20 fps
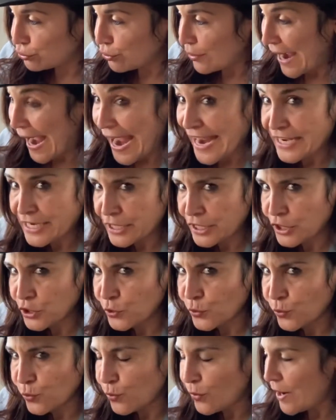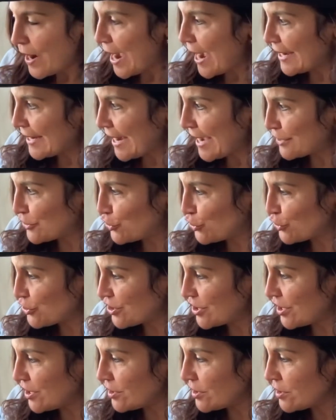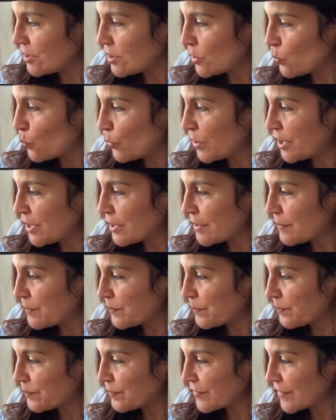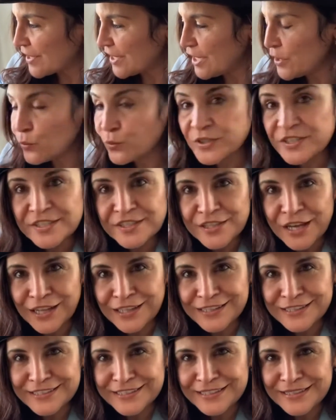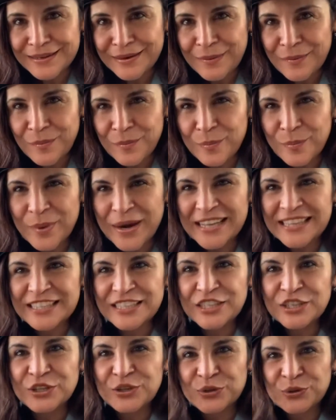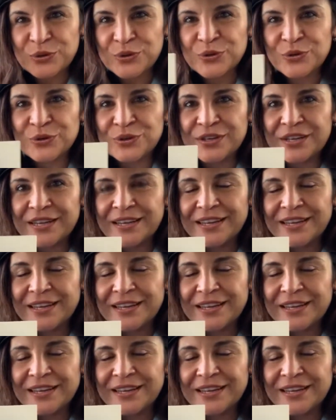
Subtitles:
I knew I had just eaten the wind. It was salty, but good.